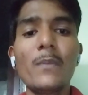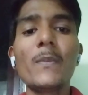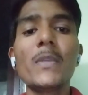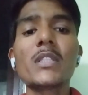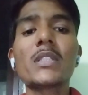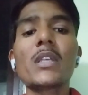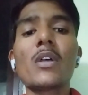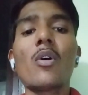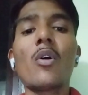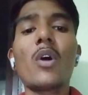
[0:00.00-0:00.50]

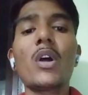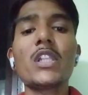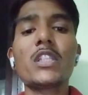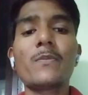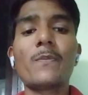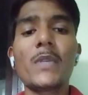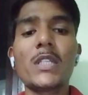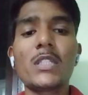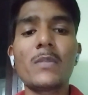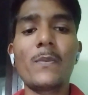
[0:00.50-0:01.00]
means all
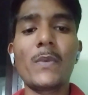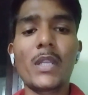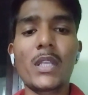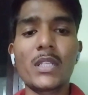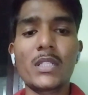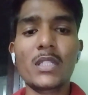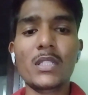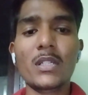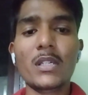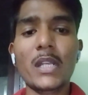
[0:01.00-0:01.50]

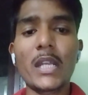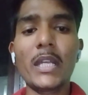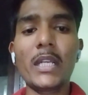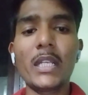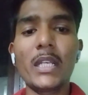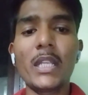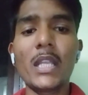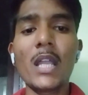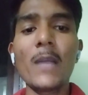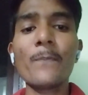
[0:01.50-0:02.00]
specification
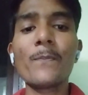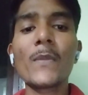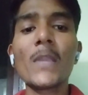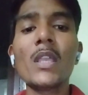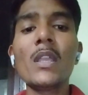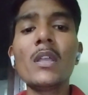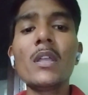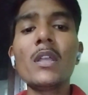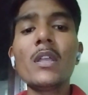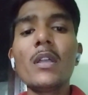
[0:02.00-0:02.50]
criteria
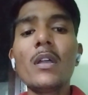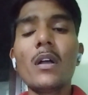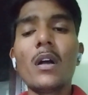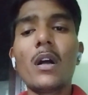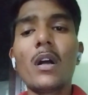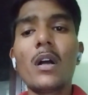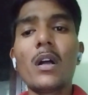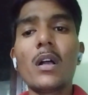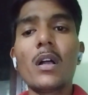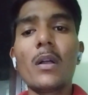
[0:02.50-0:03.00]

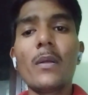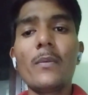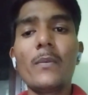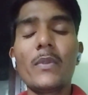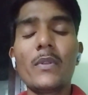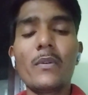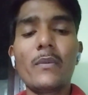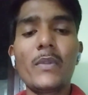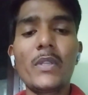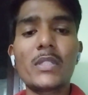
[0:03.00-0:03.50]

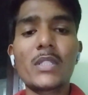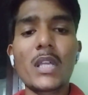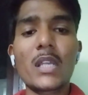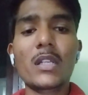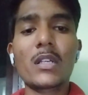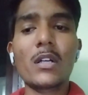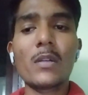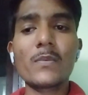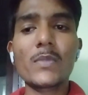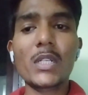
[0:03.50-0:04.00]
which are
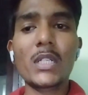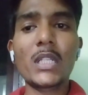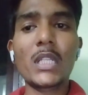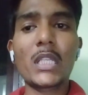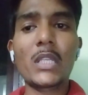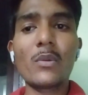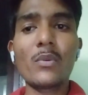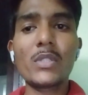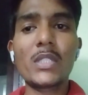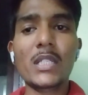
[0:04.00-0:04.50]
comes under the
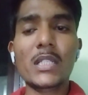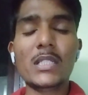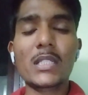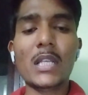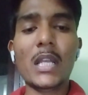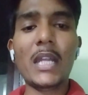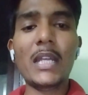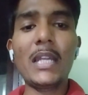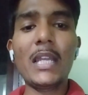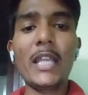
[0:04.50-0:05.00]
Q6
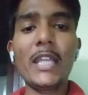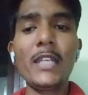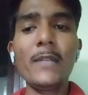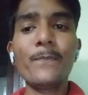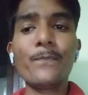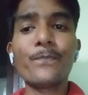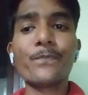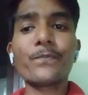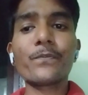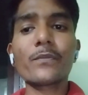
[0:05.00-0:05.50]
guideline.
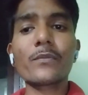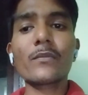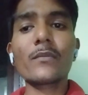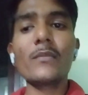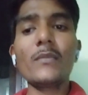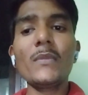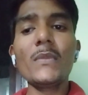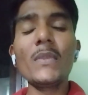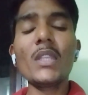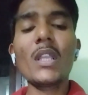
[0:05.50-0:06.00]

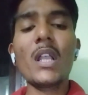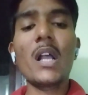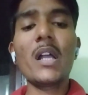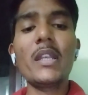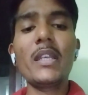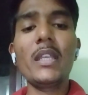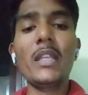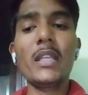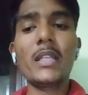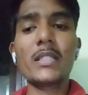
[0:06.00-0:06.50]

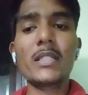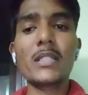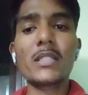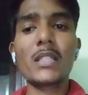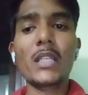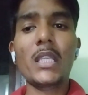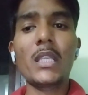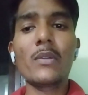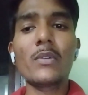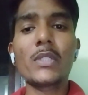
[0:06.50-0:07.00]
And next is
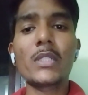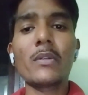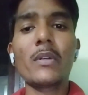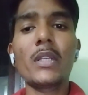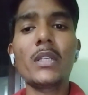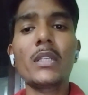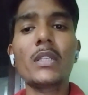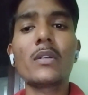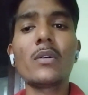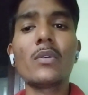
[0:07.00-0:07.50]
the
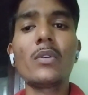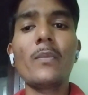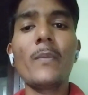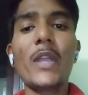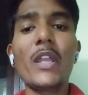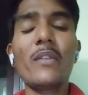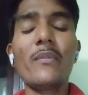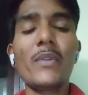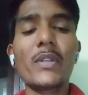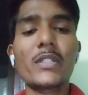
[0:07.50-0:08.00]
Q7, good
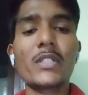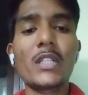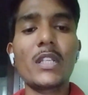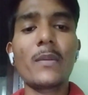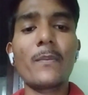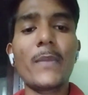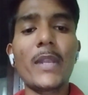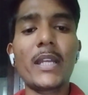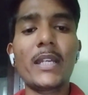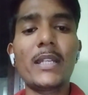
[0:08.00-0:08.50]

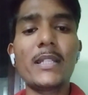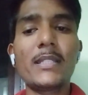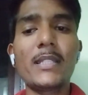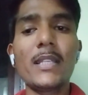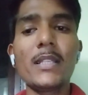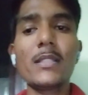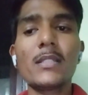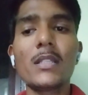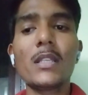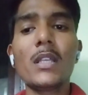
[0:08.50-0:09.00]
manufacturing
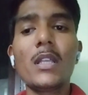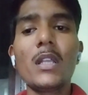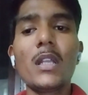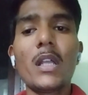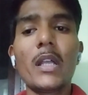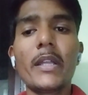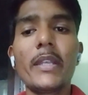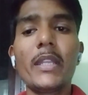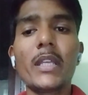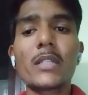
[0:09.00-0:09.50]
practices.
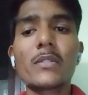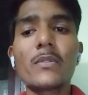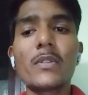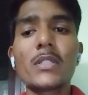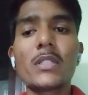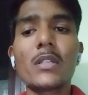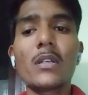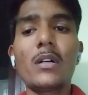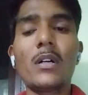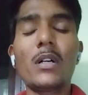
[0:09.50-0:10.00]
And next one is
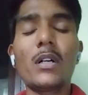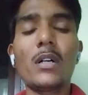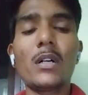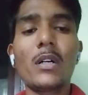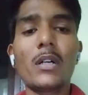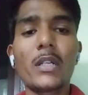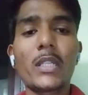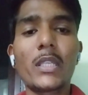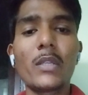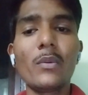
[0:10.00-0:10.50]
the
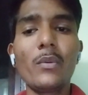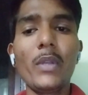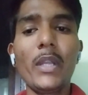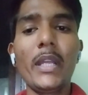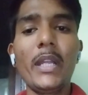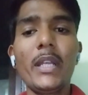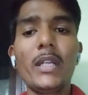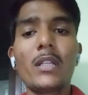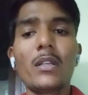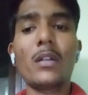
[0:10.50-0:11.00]

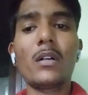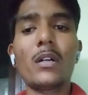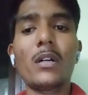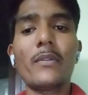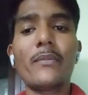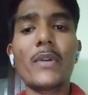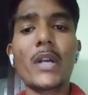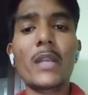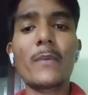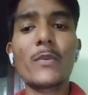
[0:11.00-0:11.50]
Q8,
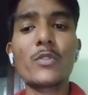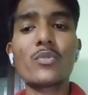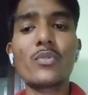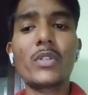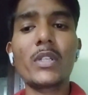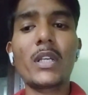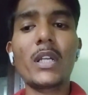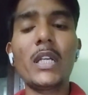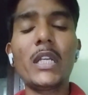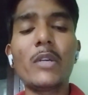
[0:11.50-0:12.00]

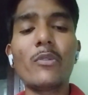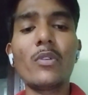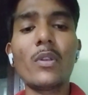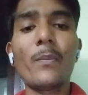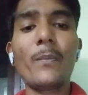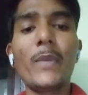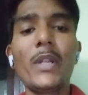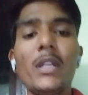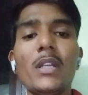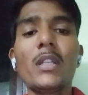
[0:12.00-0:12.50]
pharmaceutical
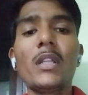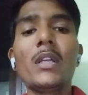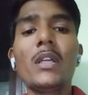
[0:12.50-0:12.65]
development.